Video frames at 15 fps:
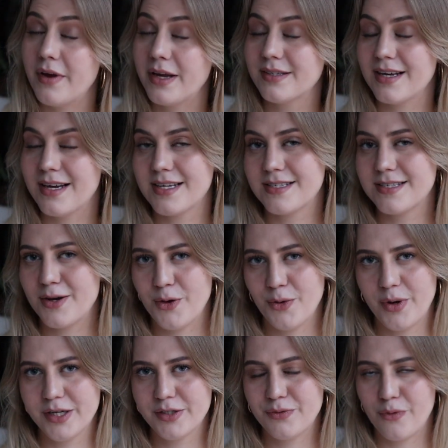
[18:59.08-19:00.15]
thanks as
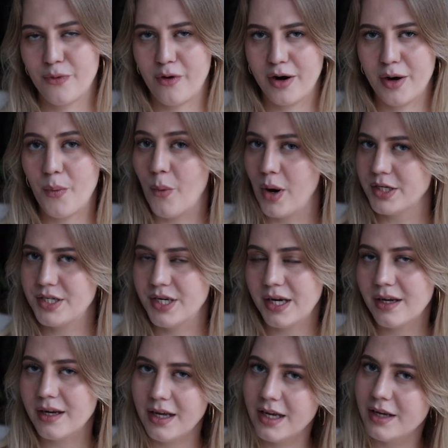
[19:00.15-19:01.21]
always for
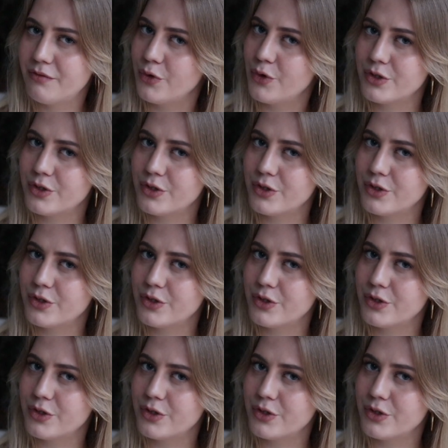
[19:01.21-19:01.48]
watching. If you